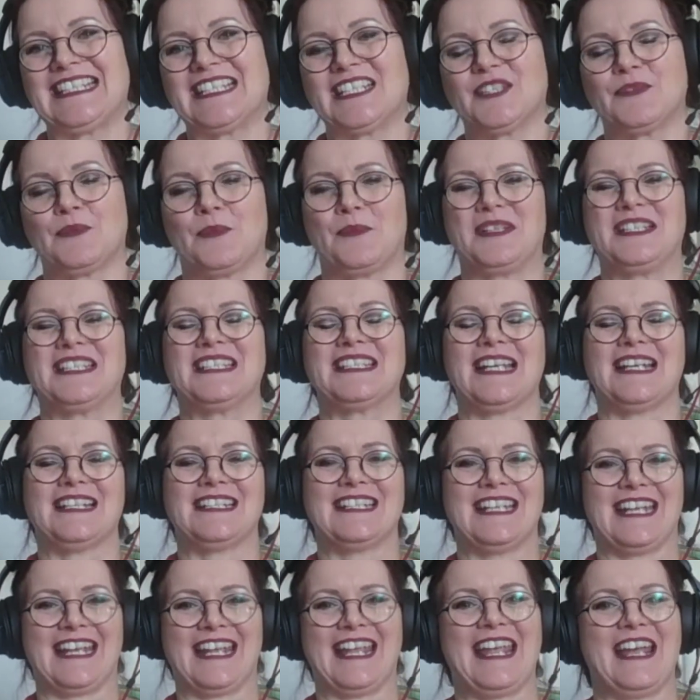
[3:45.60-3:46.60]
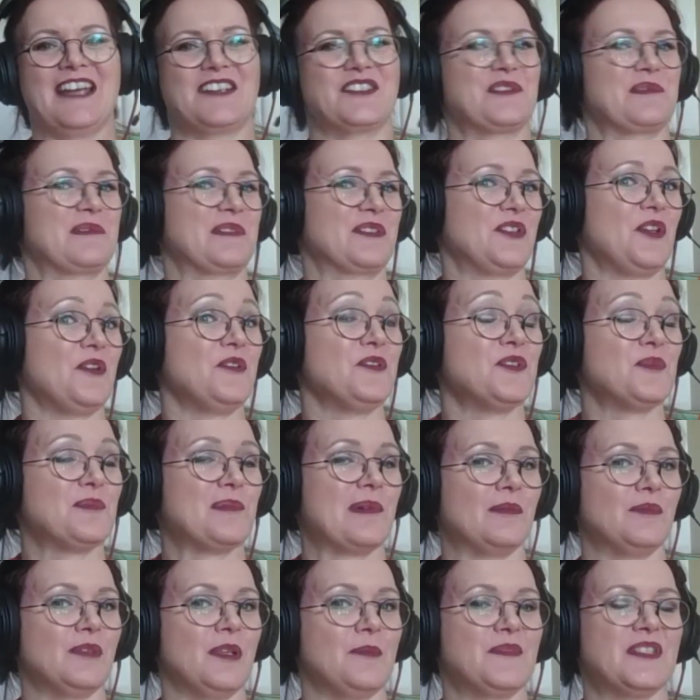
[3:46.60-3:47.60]
when we started encountering those
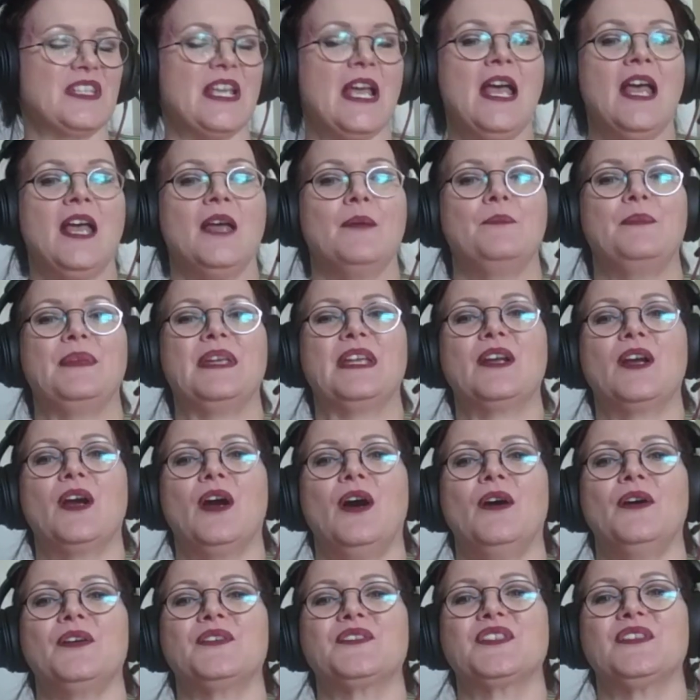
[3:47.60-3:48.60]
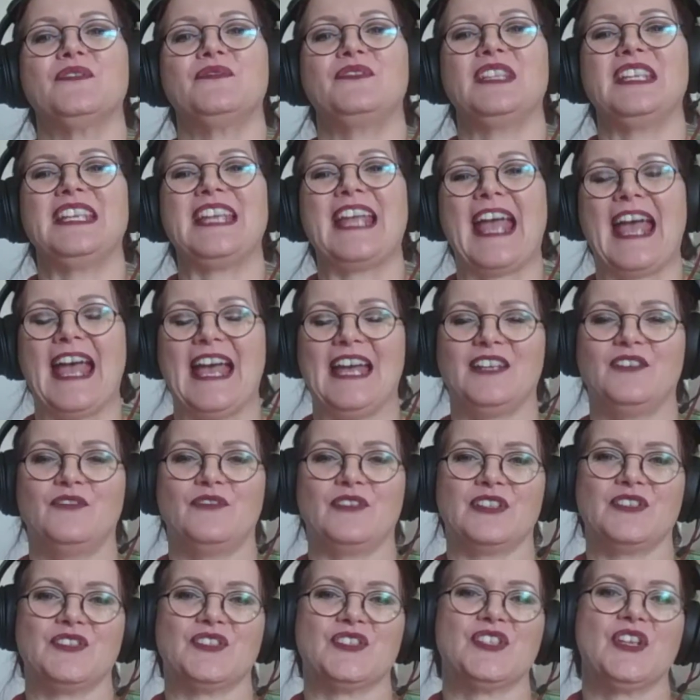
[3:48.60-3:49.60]
problems because of the
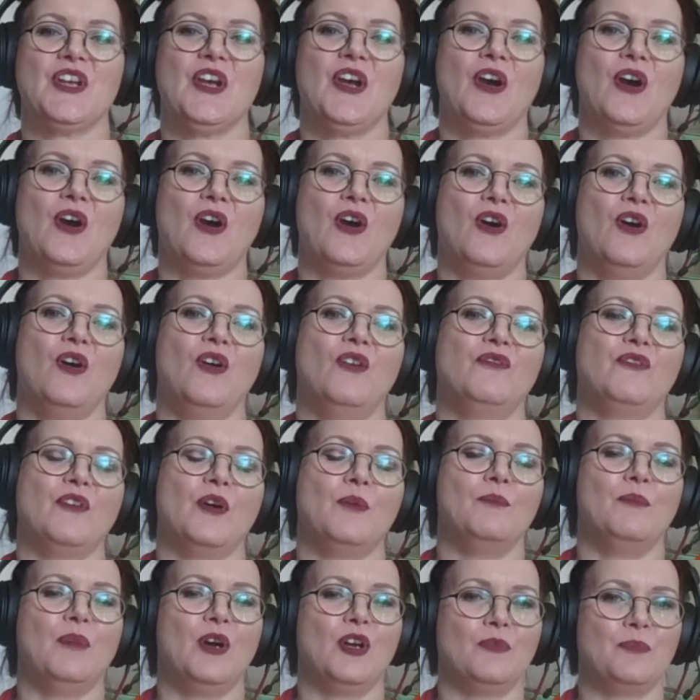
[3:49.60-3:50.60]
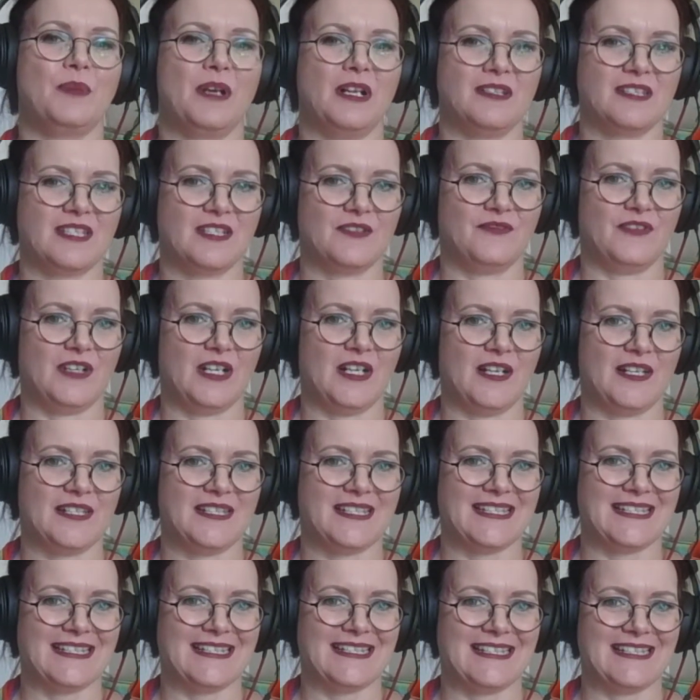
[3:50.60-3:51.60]
advent of mobile
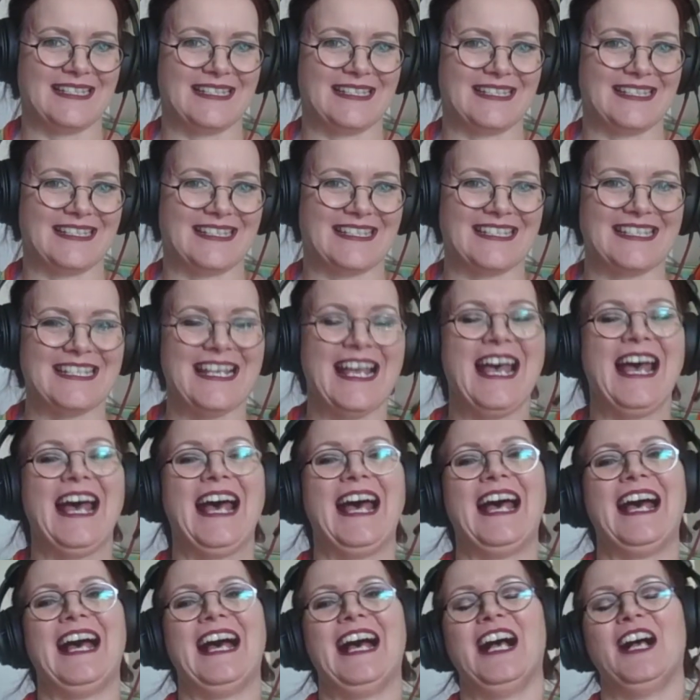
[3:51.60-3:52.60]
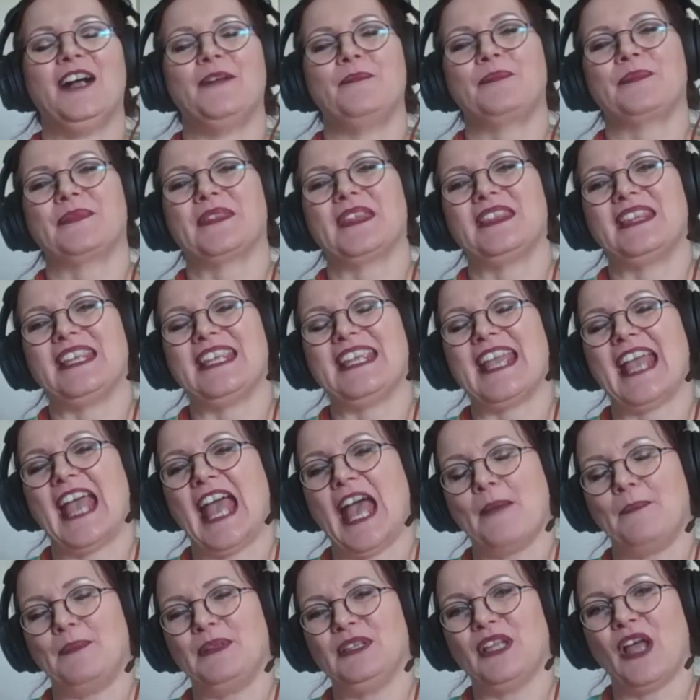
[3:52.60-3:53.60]
devices. The
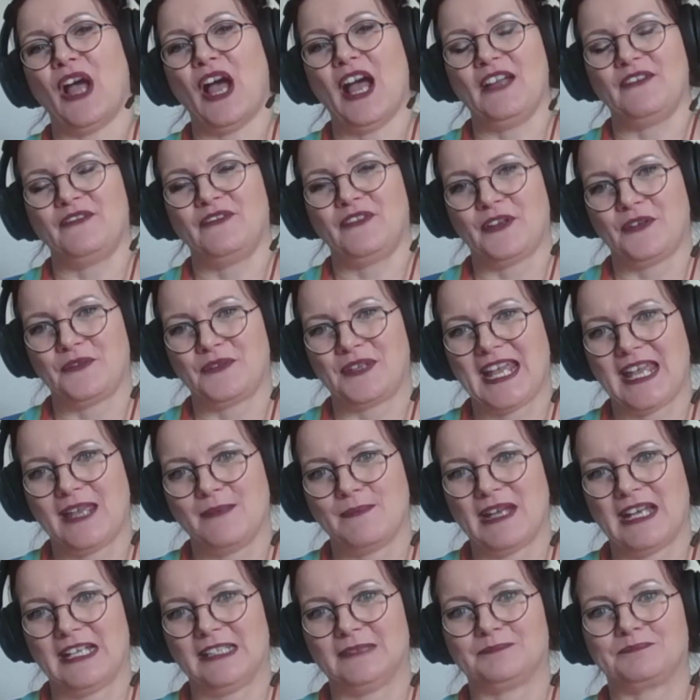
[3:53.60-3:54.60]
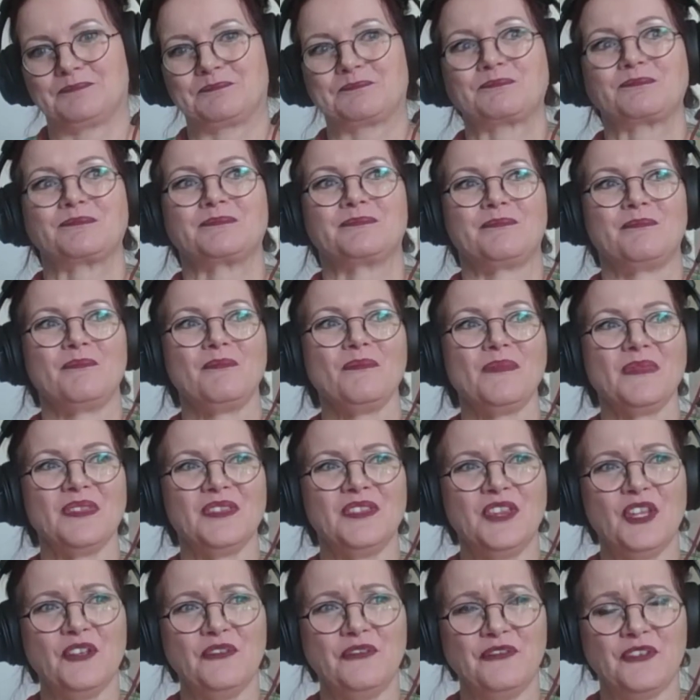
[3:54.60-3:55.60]
Apple iPhone came out.
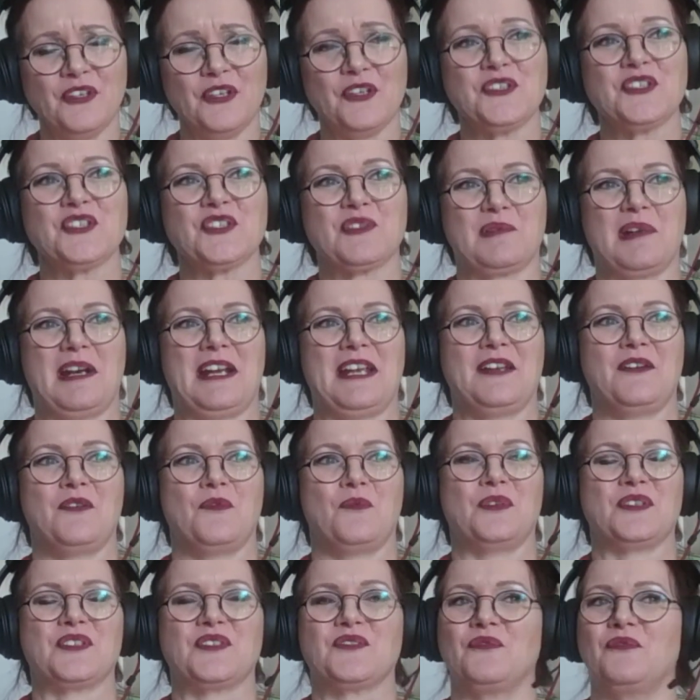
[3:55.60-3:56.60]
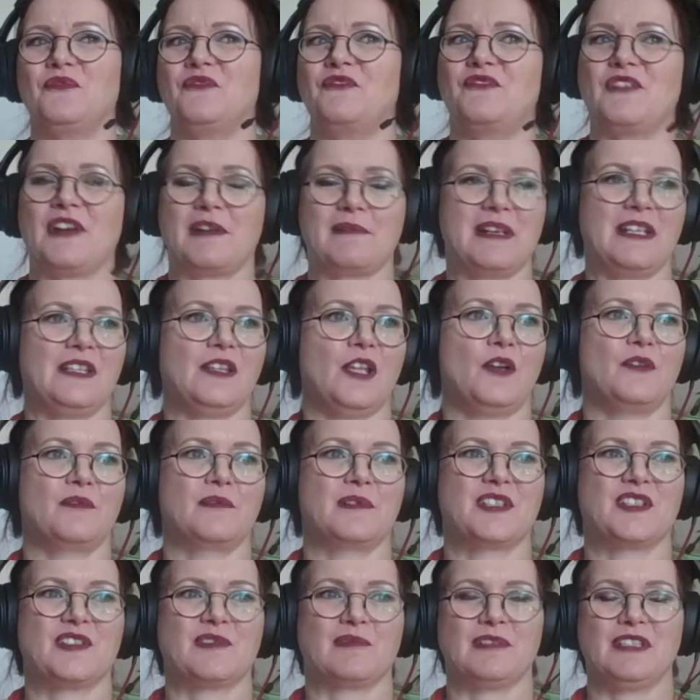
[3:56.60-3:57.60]
The first screen was very low
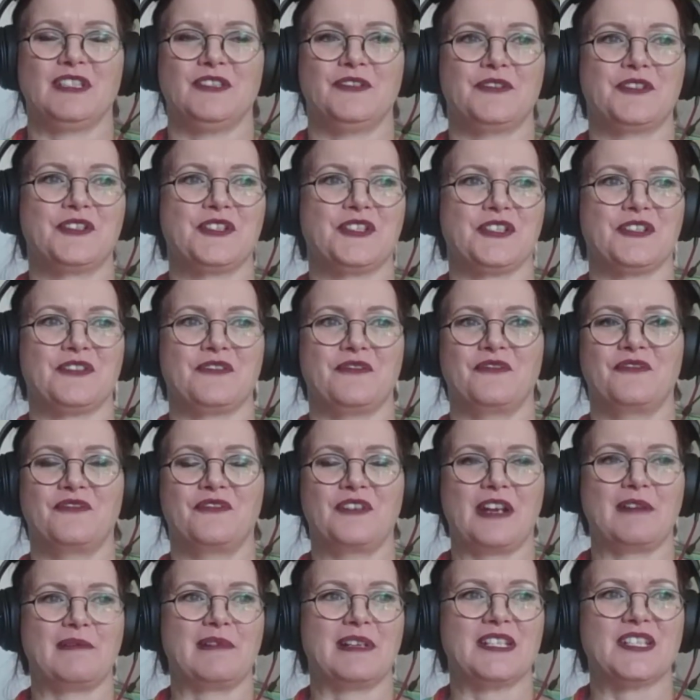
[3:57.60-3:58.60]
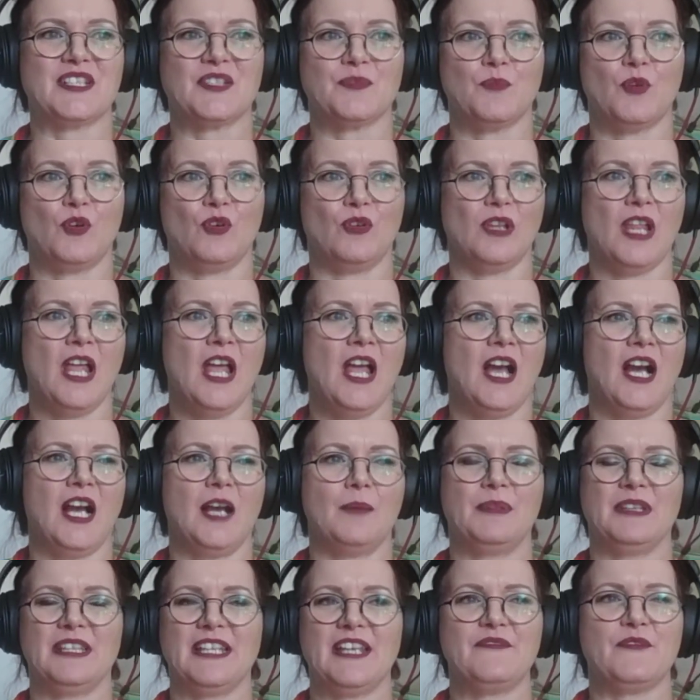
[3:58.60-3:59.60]
resolution, very small. I
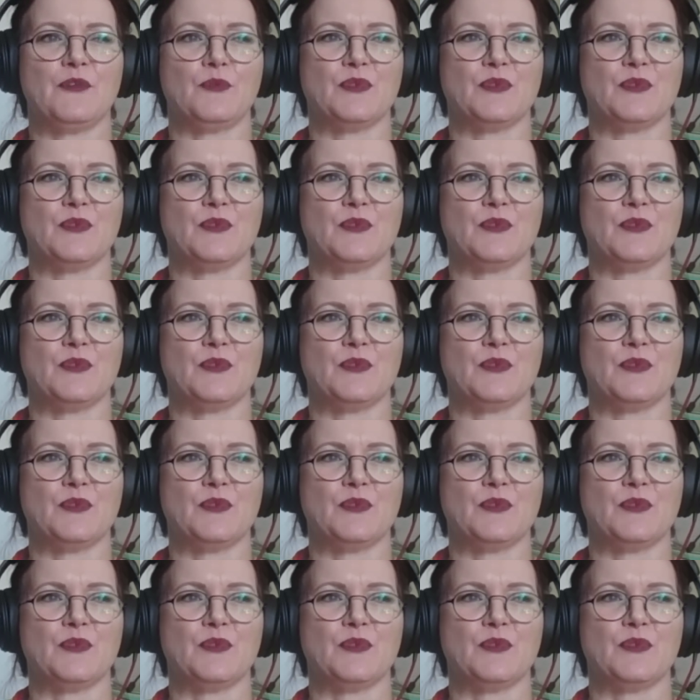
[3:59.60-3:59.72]
believe it was